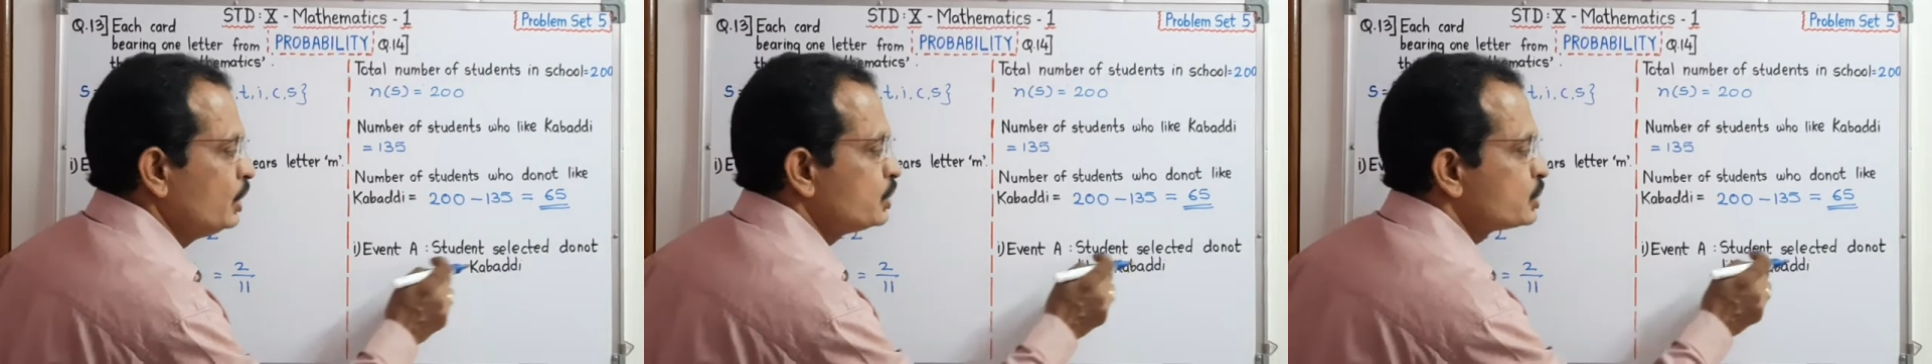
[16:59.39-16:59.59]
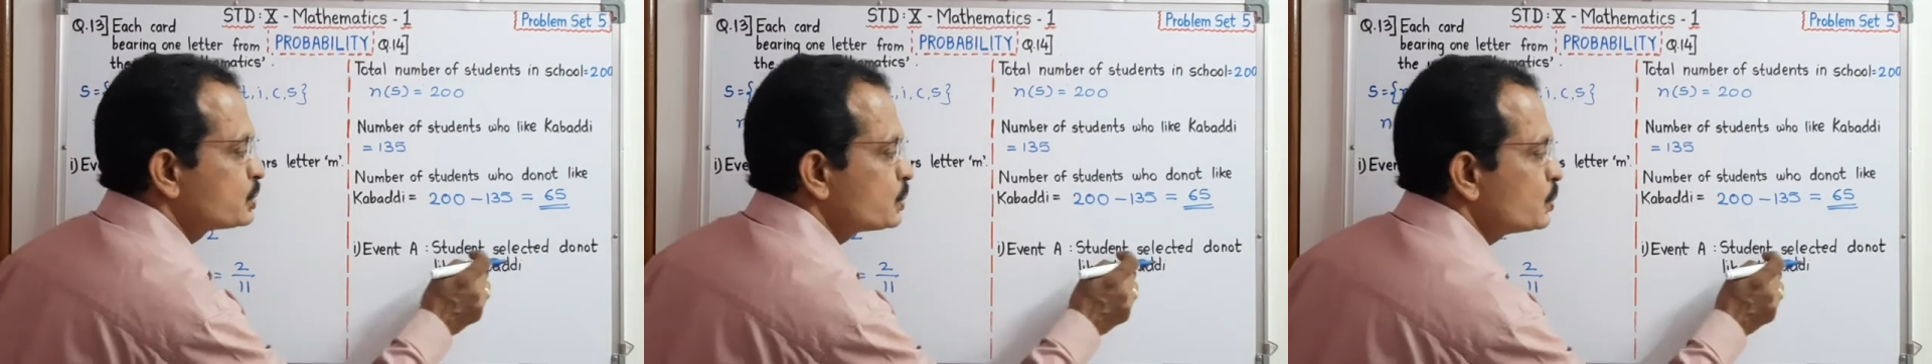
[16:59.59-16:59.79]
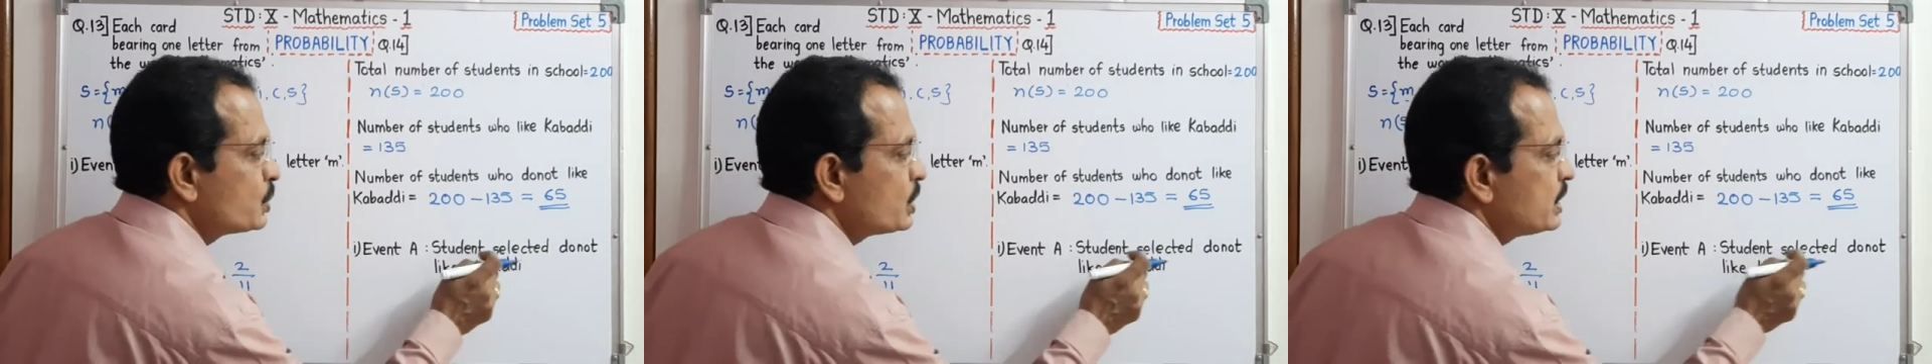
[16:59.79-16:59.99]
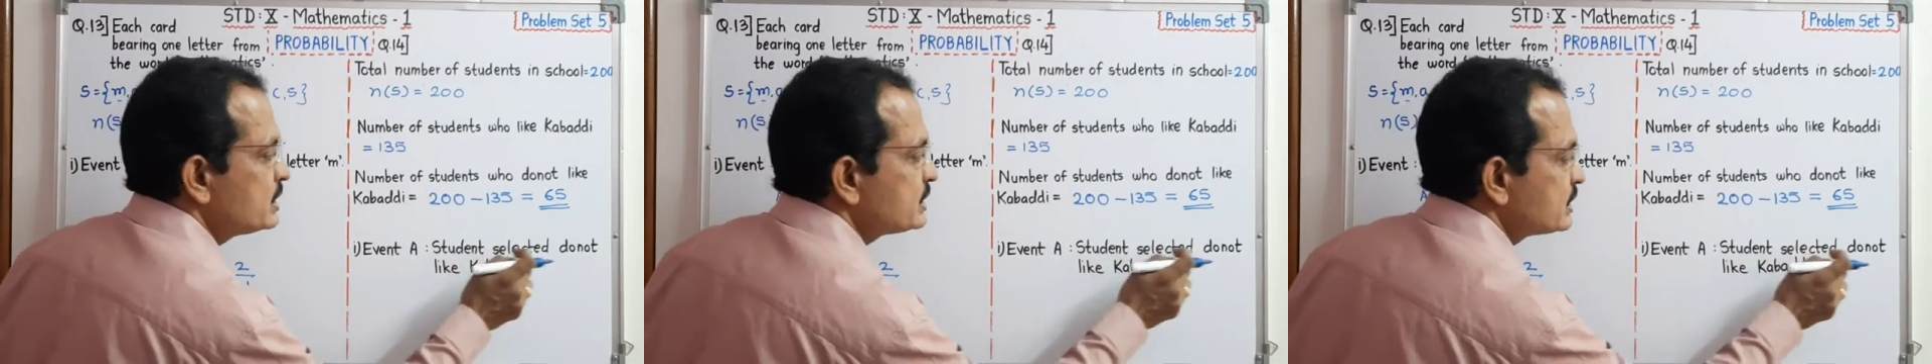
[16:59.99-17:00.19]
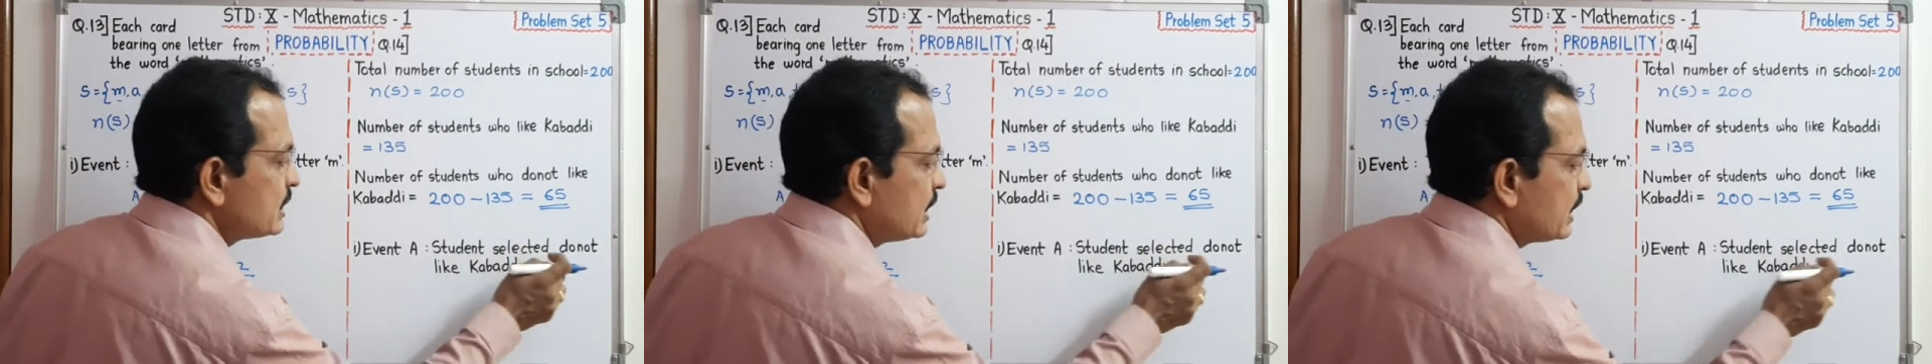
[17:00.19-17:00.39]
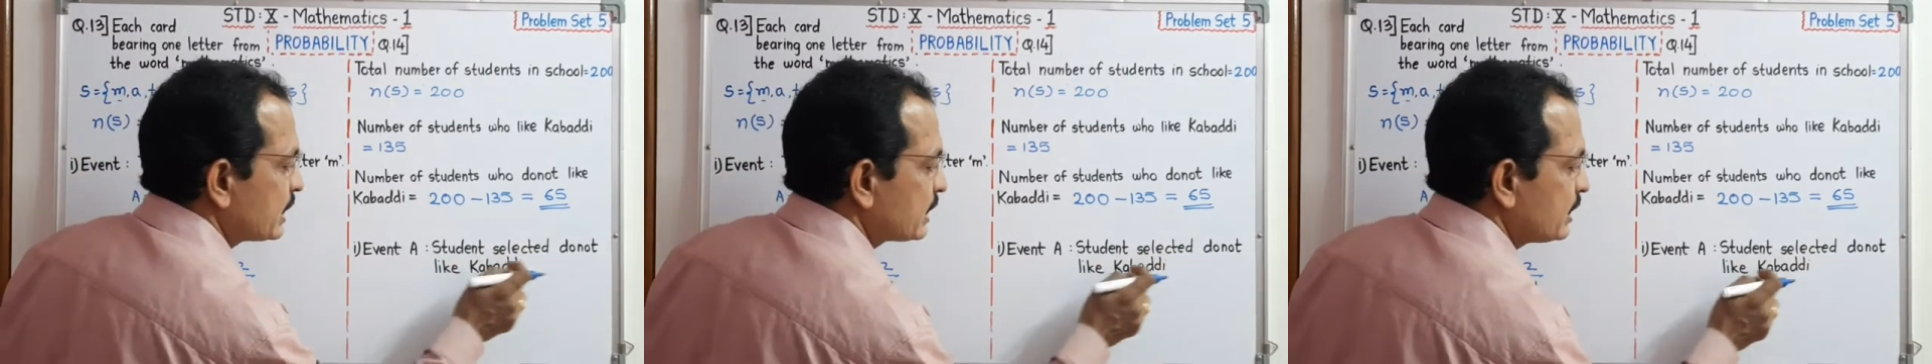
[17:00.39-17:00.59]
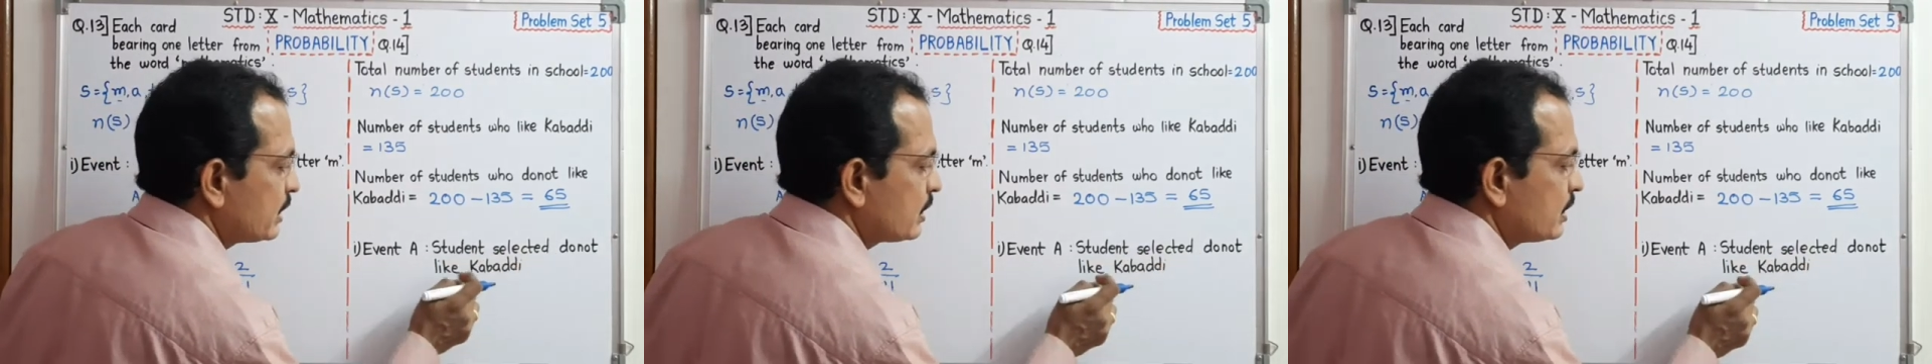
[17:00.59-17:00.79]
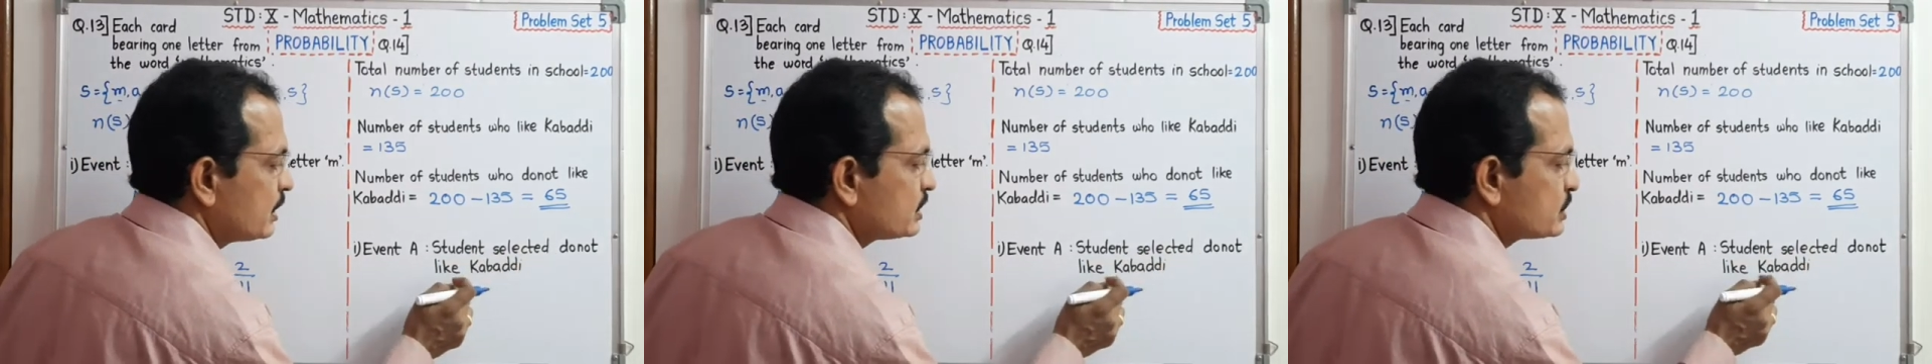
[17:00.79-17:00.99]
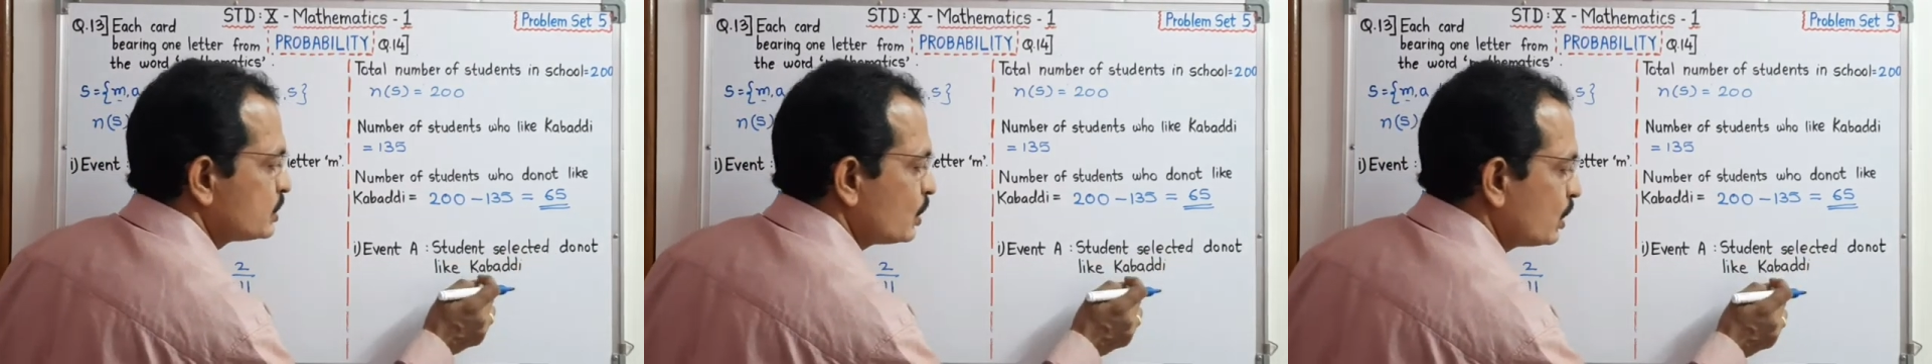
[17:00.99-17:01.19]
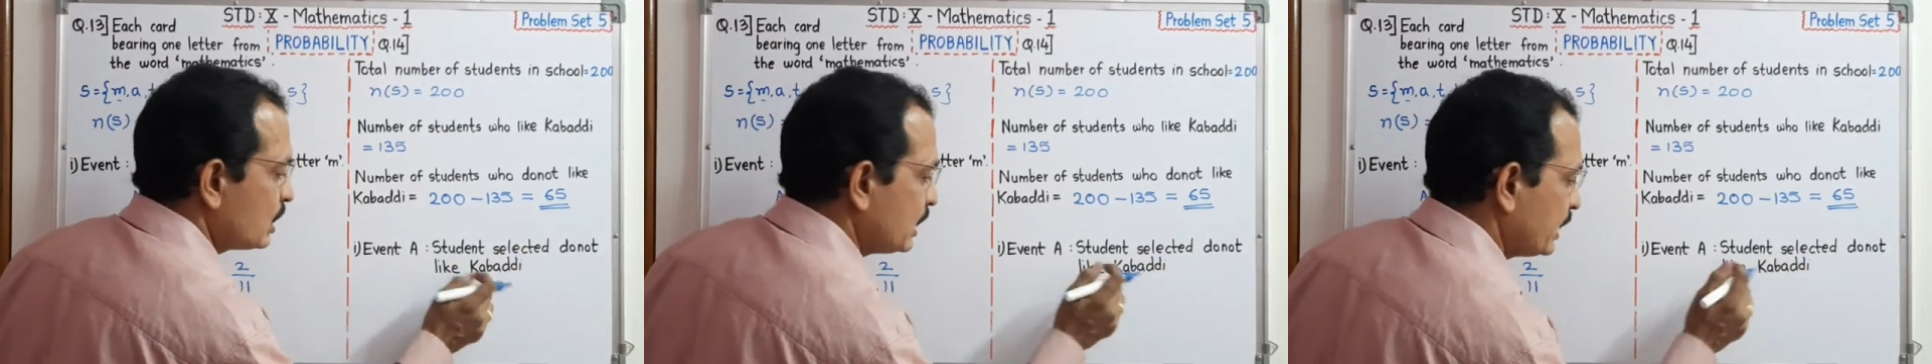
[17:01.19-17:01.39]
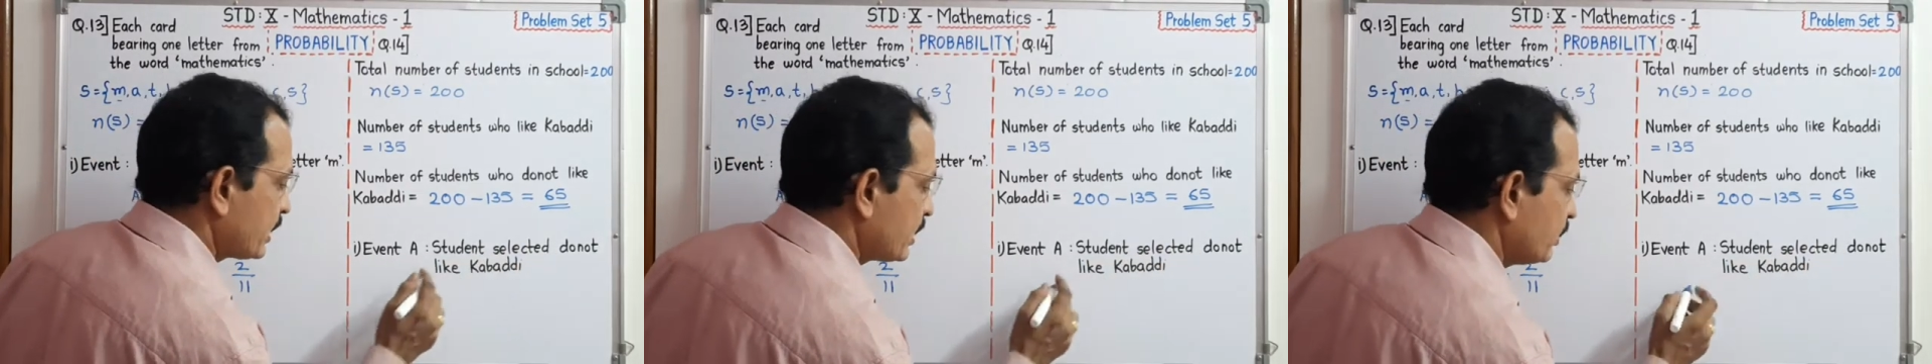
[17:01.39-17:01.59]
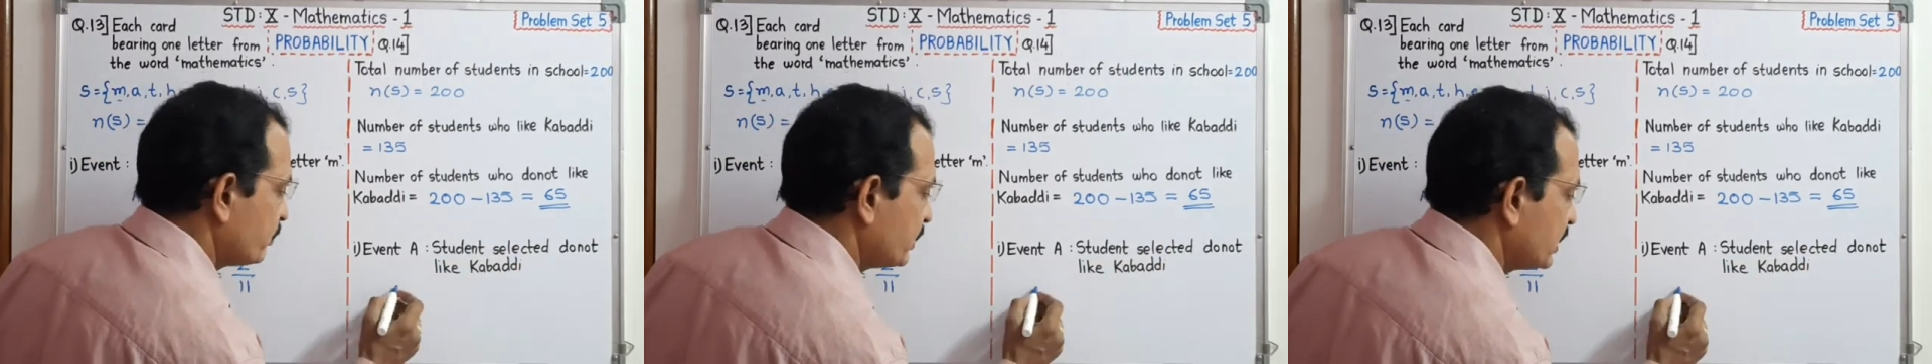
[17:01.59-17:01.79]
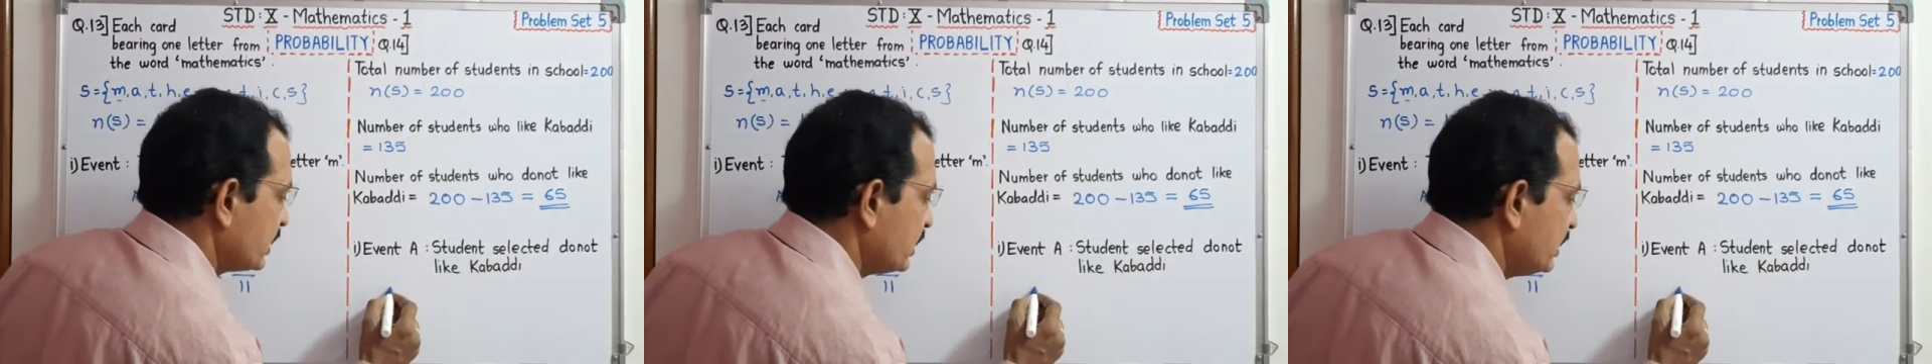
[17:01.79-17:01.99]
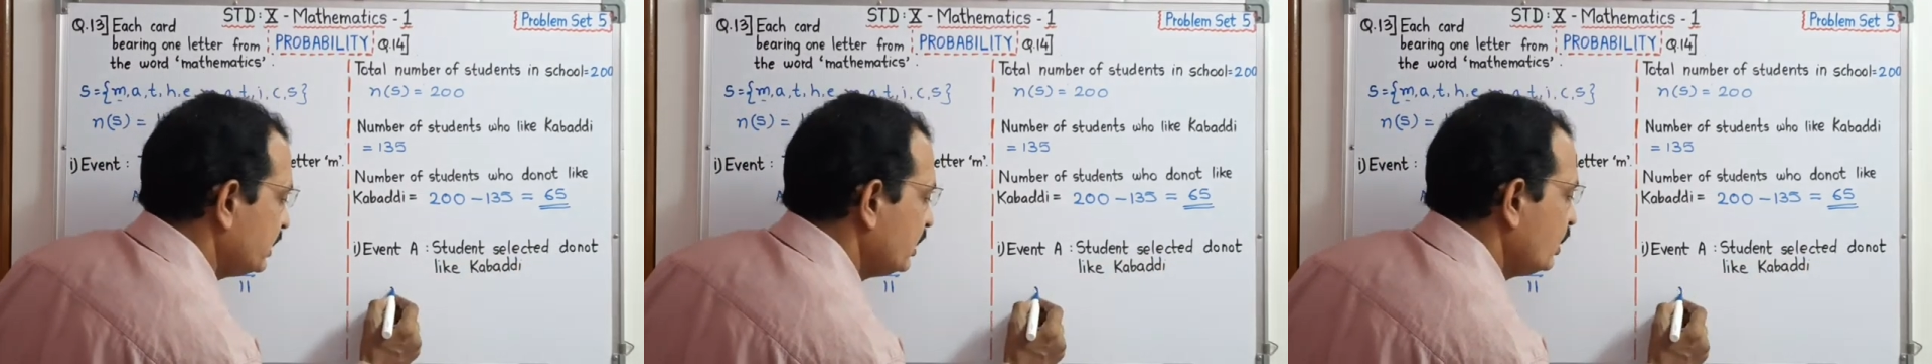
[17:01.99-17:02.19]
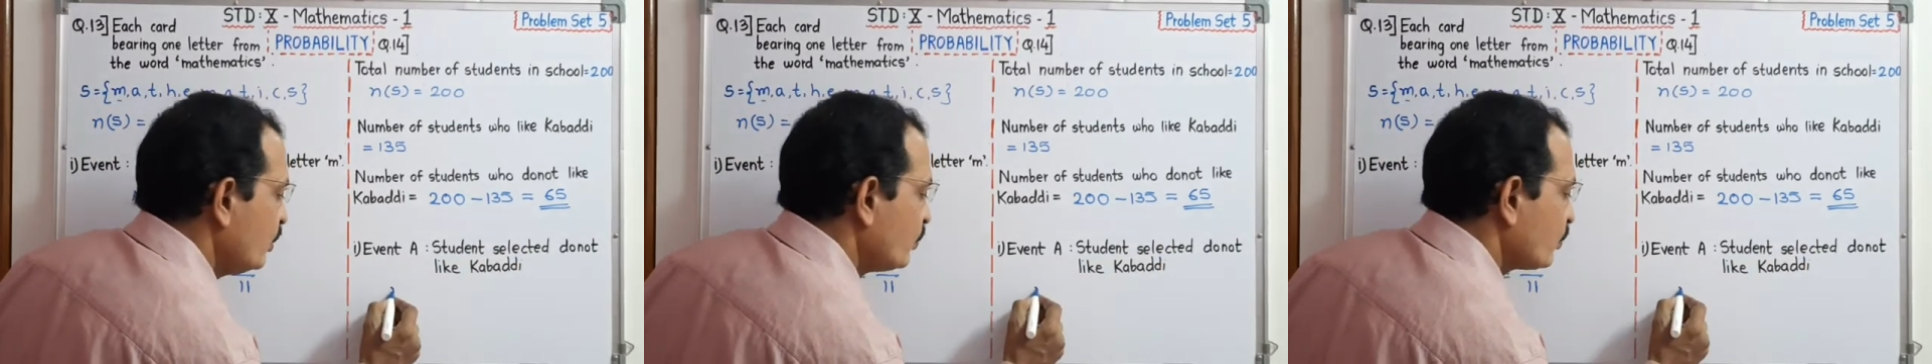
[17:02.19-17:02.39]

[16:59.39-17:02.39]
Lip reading: student selected does not like kabaddi.